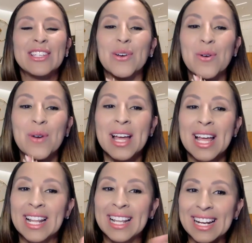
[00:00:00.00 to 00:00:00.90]
So
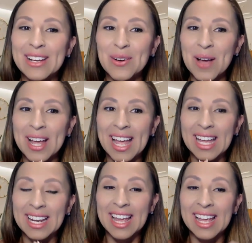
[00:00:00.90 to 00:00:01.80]
Layla, go
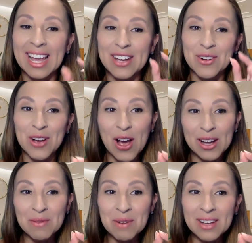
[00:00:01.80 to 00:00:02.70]
ahead and get your
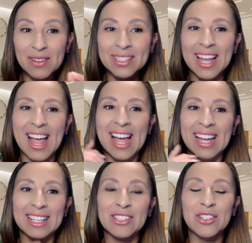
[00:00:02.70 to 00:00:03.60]
cotton round
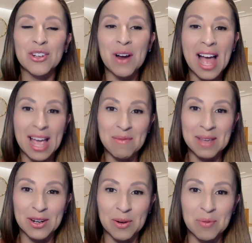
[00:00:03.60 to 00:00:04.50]
and your eye
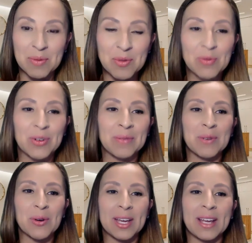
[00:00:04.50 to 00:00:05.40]
makeup remover.
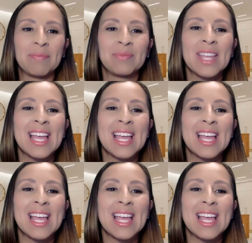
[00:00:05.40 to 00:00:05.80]
Okay.